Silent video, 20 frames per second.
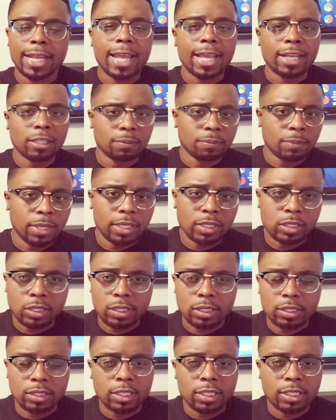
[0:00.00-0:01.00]
acclimated to
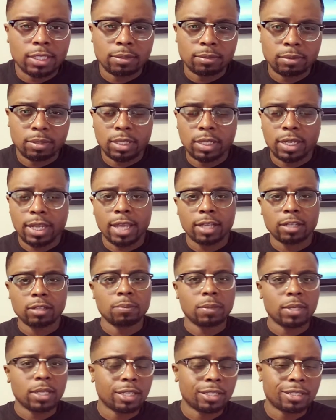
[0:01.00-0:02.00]
the team, getting
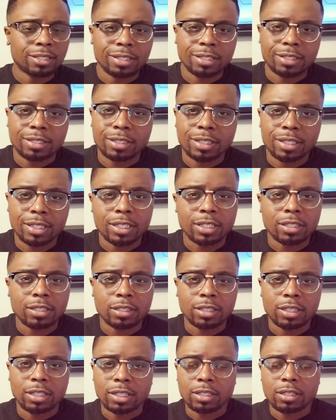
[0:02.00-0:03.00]
acclimated to the city
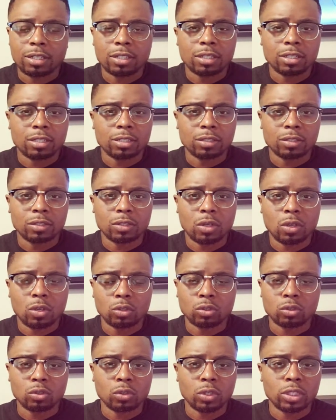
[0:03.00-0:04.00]
in uh,
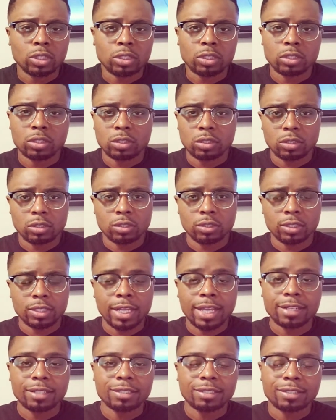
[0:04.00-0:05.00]
Australia.
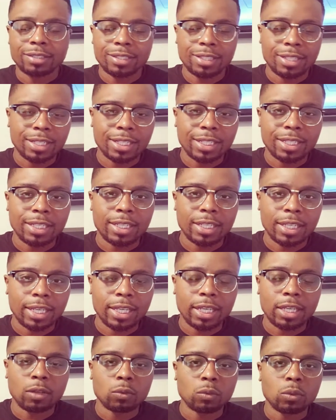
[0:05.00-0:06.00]
Not the city.
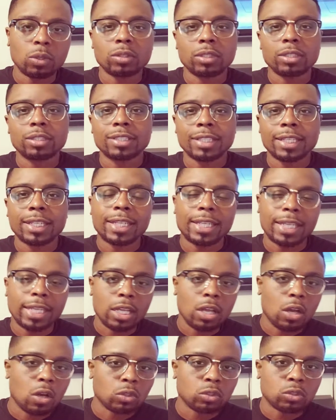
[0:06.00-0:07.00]
Well, the city
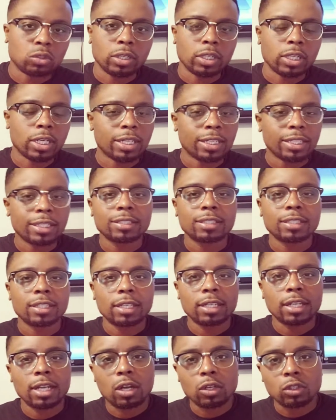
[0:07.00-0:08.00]
in Australia.
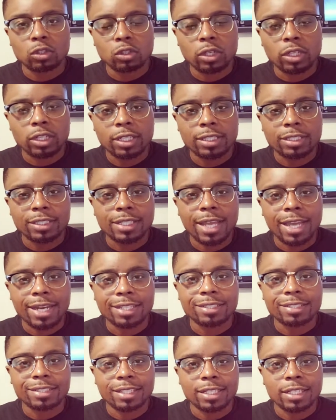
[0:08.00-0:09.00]
Australia is not
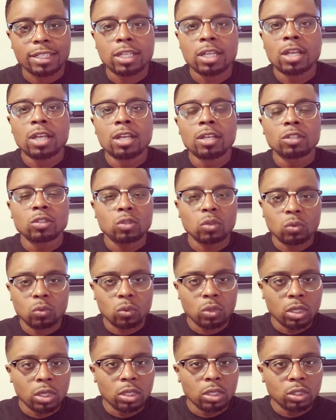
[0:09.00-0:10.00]
a city, so
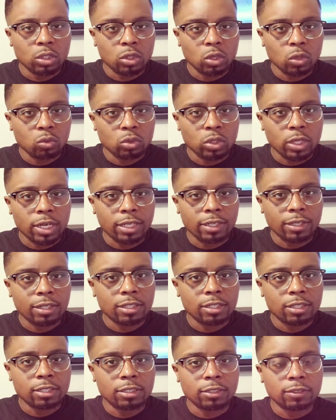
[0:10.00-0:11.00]
don't try to
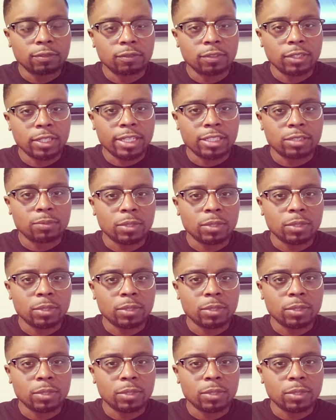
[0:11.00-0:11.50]
uh, finesse